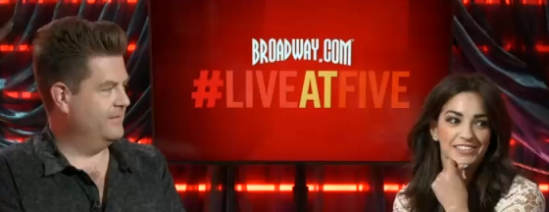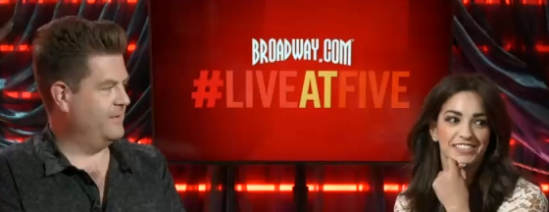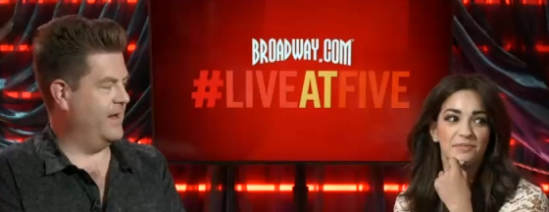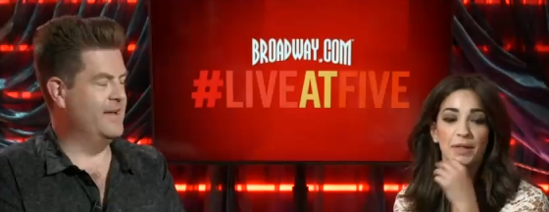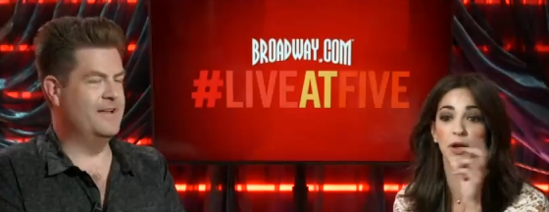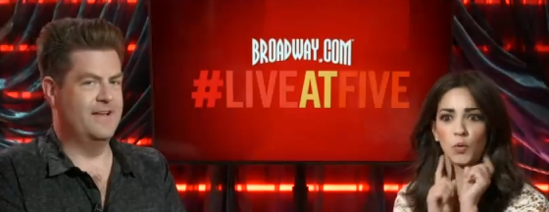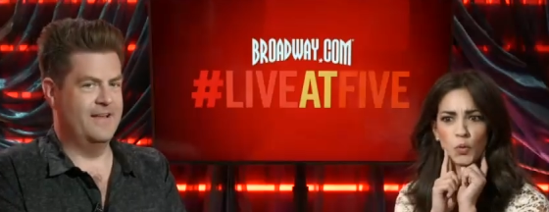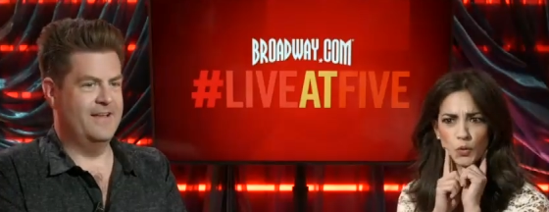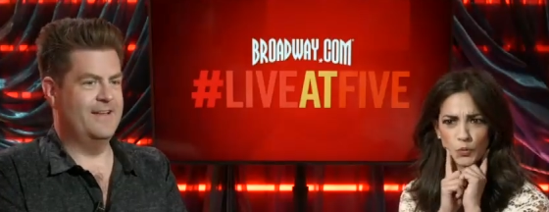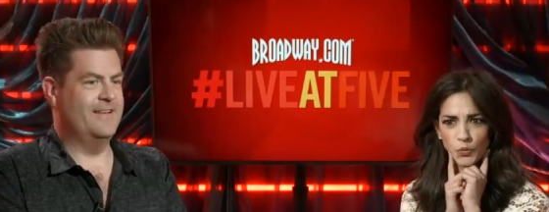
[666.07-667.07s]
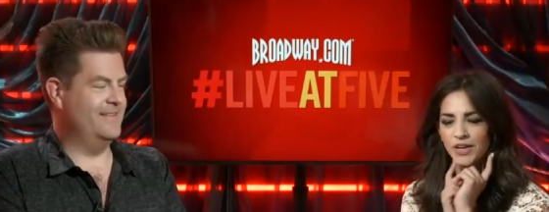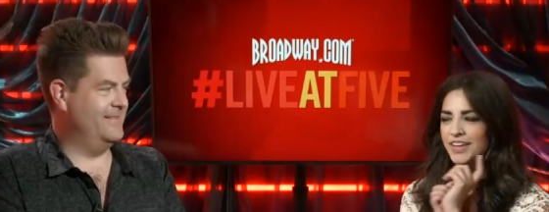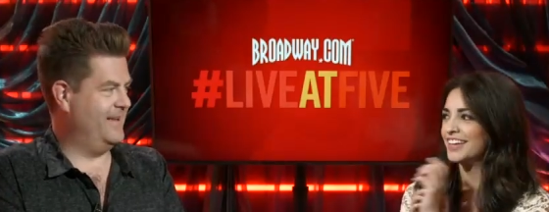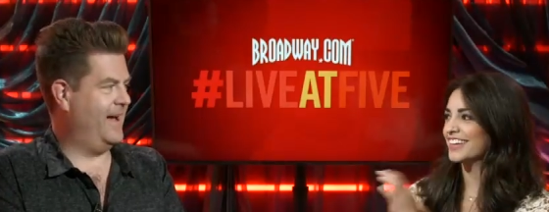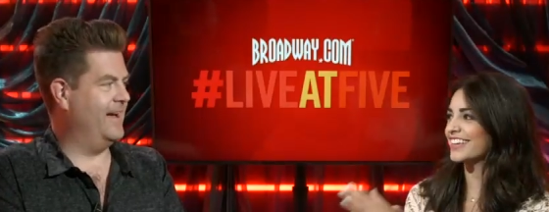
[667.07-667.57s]
Speaker 1: yeah. I'm like, ooh.
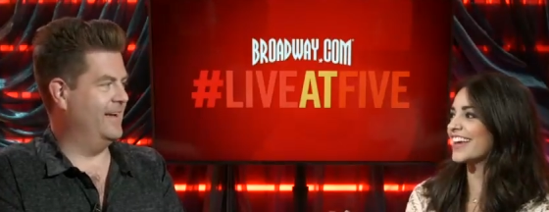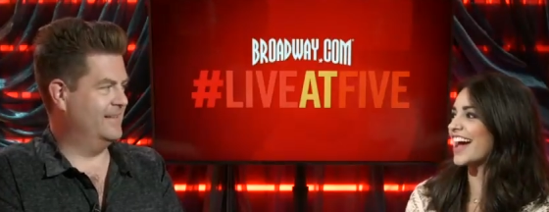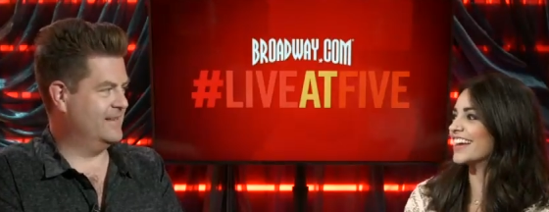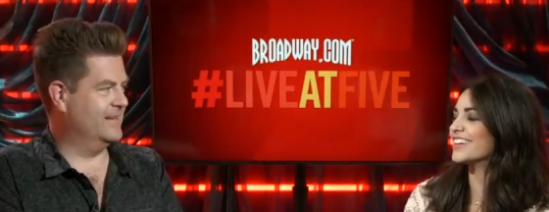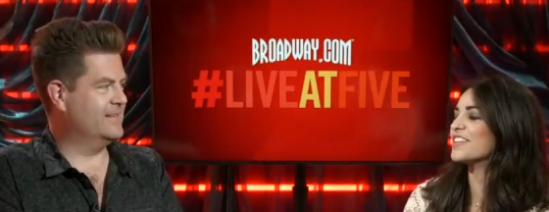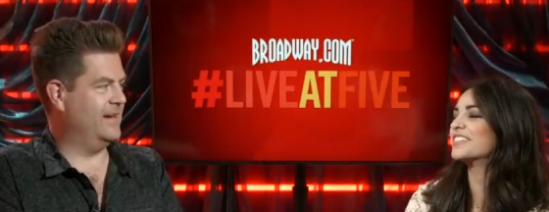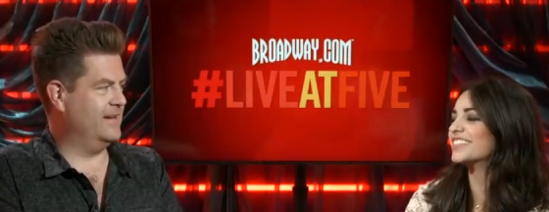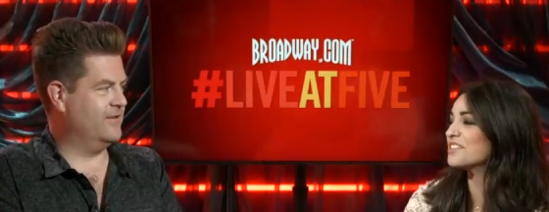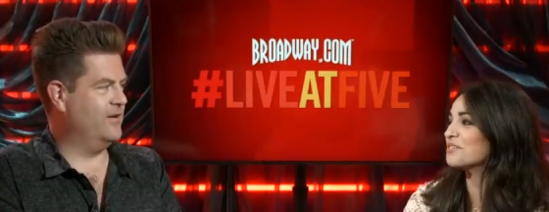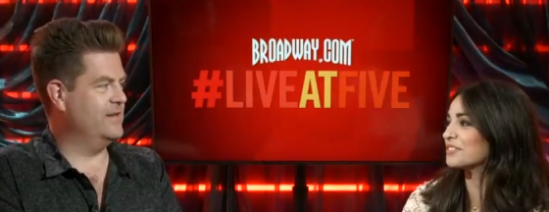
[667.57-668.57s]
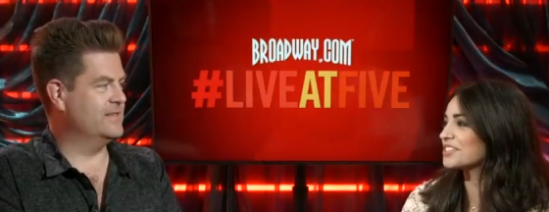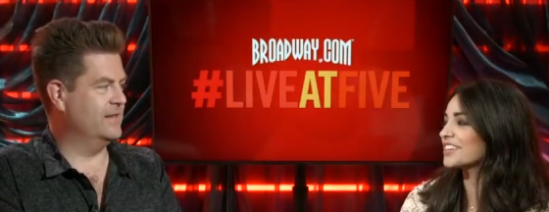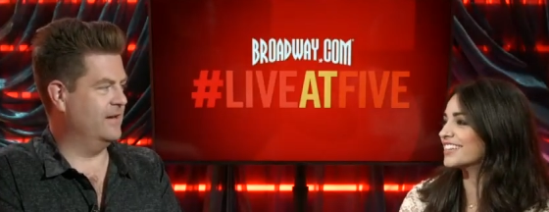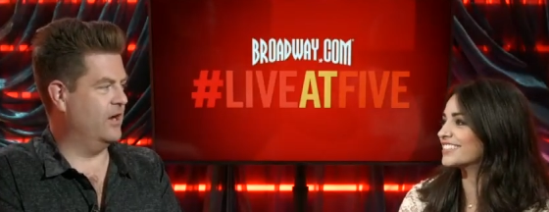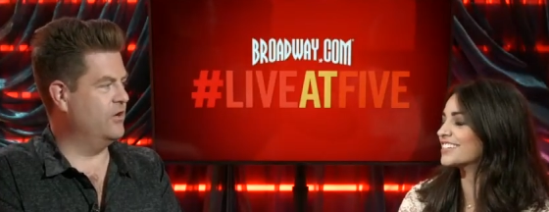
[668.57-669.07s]
Speaker 2: Yeah, yeah. It's, it's no, kind of crazy.
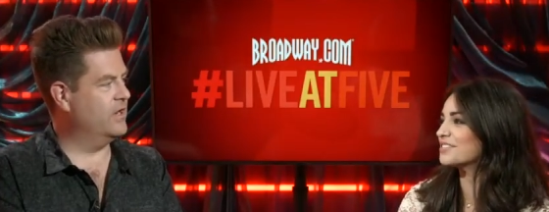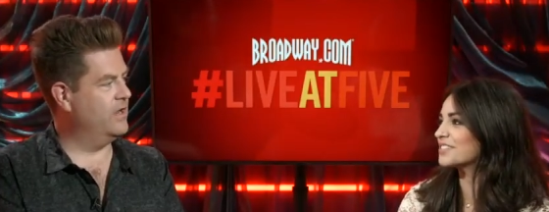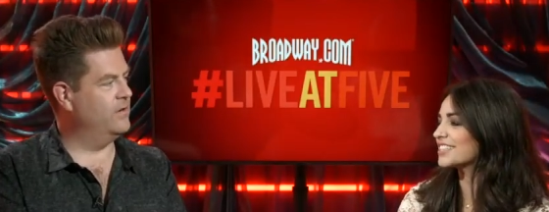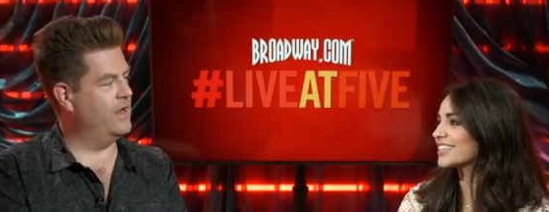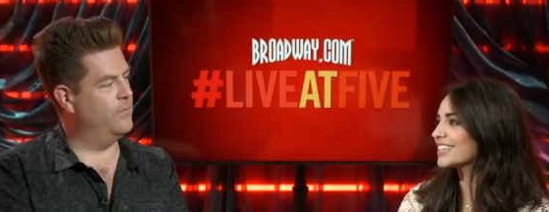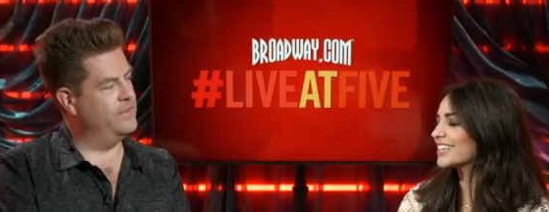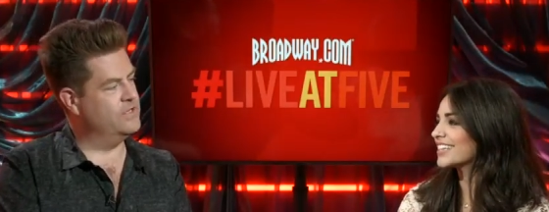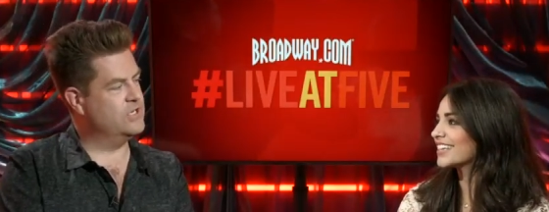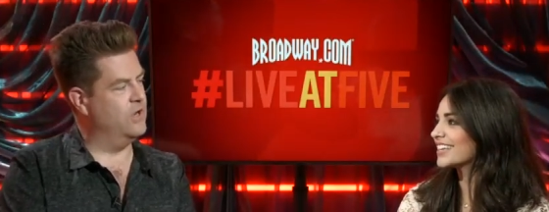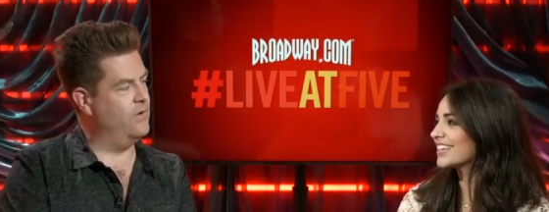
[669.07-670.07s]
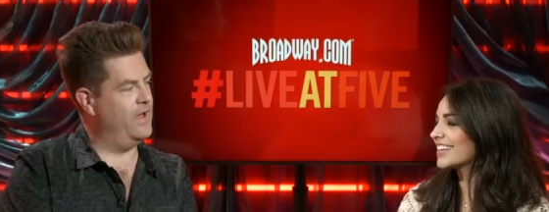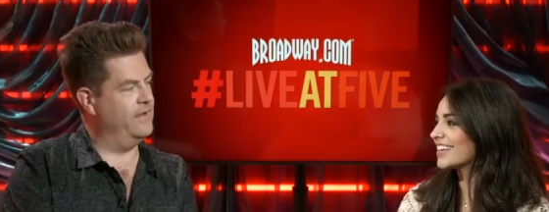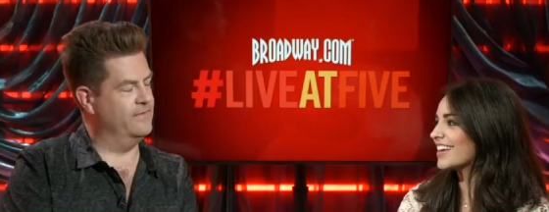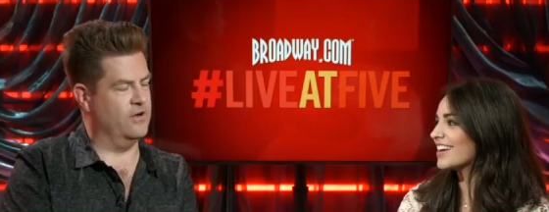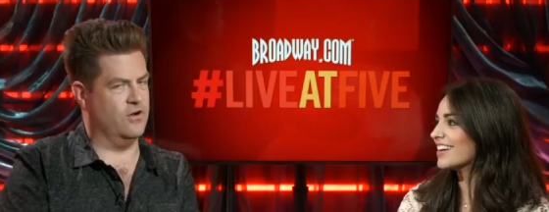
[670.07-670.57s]
It's are you gonna now when the show
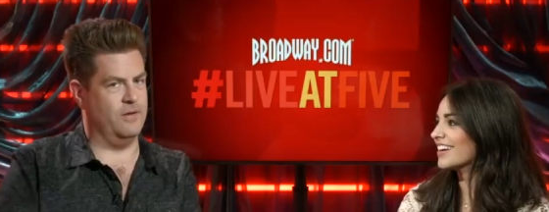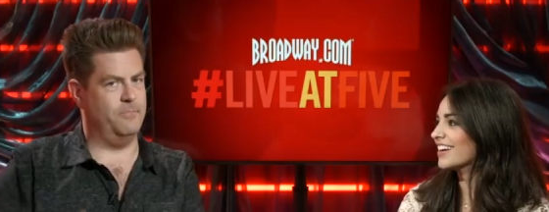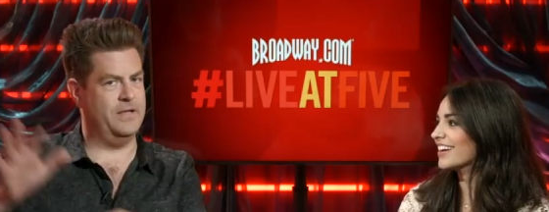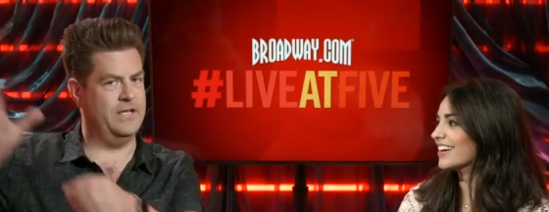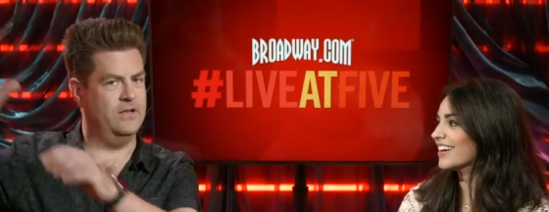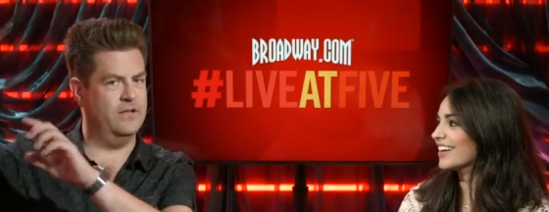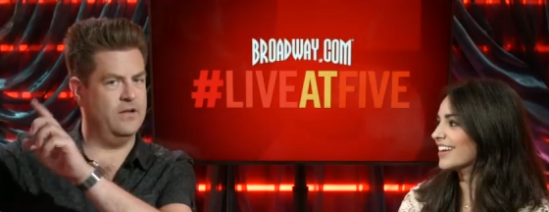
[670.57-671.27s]
ends? Are you gonna peel it